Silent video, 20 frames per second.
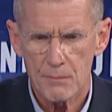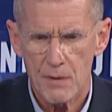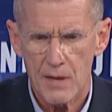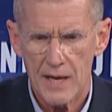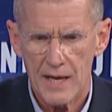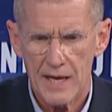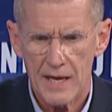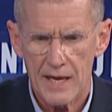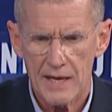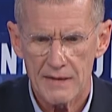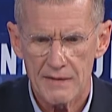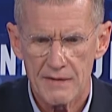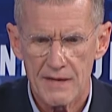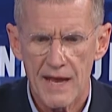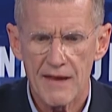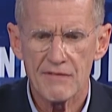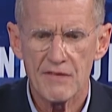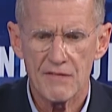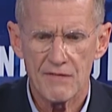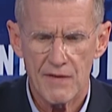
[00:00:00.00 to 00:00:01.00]
by a
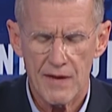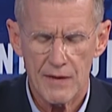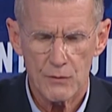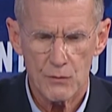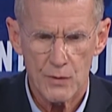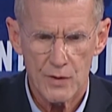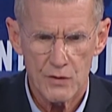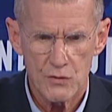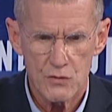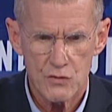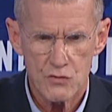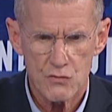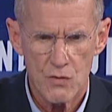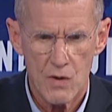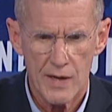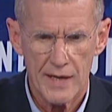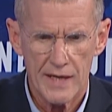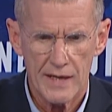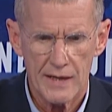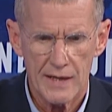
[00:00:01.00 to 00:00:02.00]
Navy veteran who's
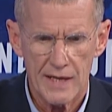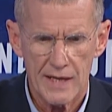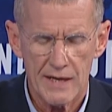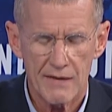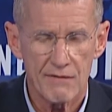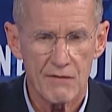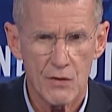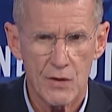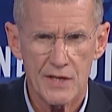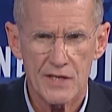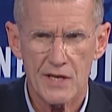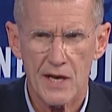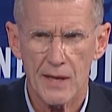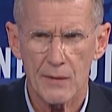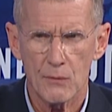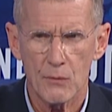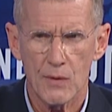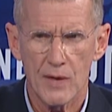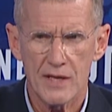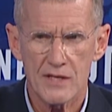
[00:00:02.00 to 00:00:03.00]
running in a very
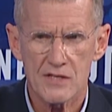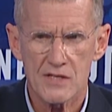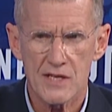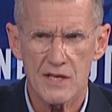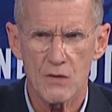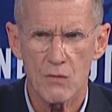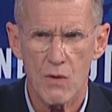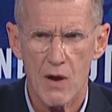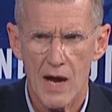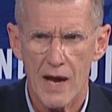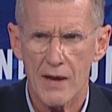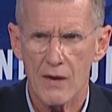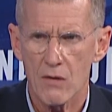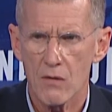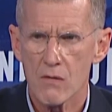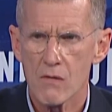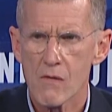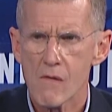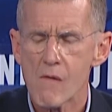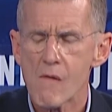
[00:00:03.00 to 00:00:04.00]
tight race in
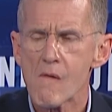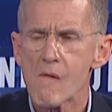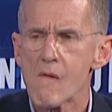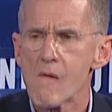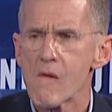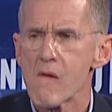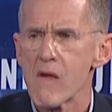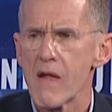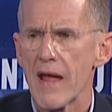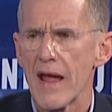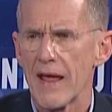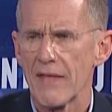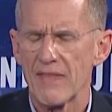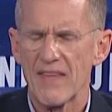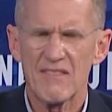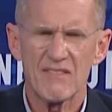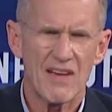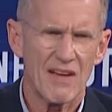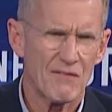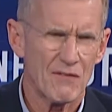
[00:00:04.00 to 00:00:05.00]
Ohio and
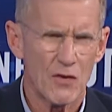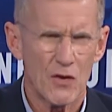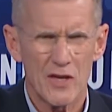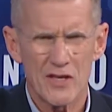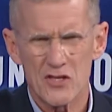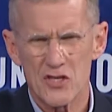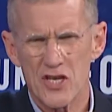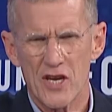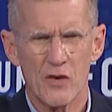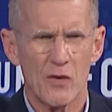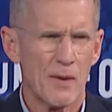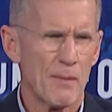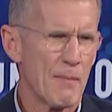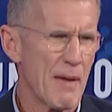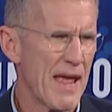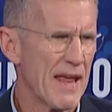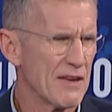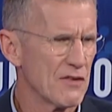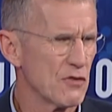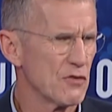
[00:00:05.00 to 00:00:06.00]
they've got very
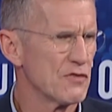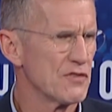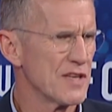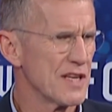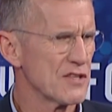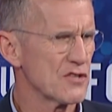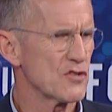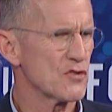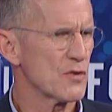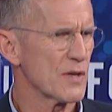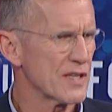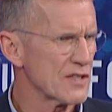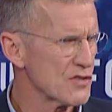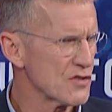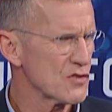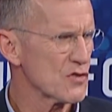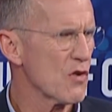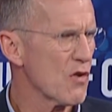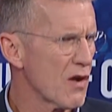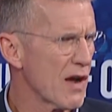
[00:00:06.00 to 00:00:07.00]
gerrymandered districts.
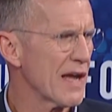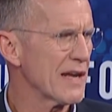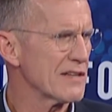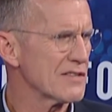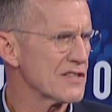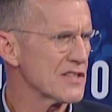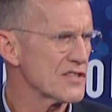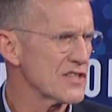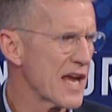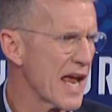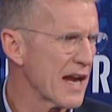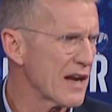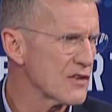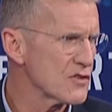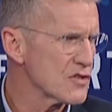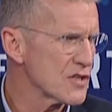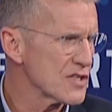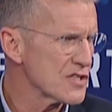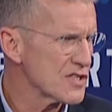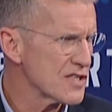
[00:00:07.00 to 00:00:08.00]
There's all kinds of
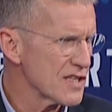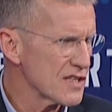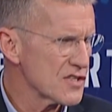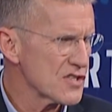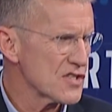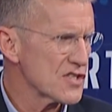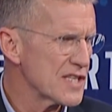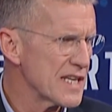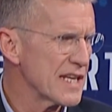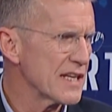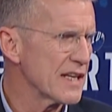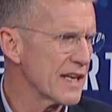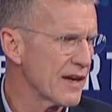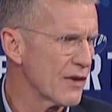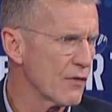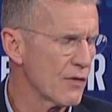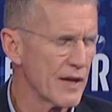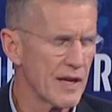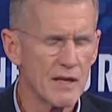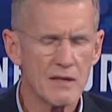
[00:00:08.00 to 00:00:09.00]
challenges in the steel
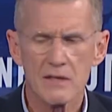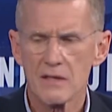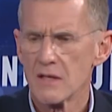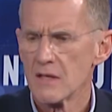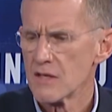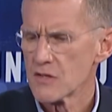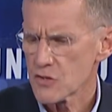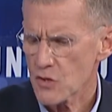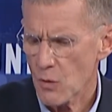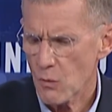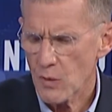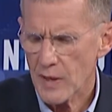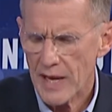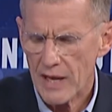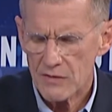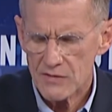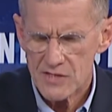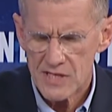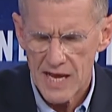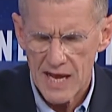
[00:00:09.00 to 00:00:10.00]
area. So I went
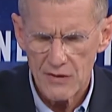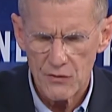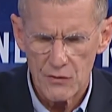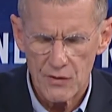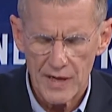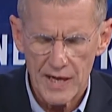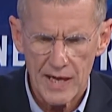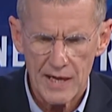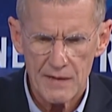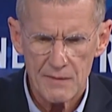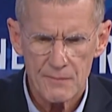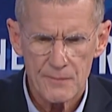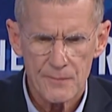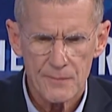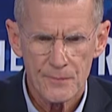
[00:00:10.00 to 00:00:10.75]
out Saturday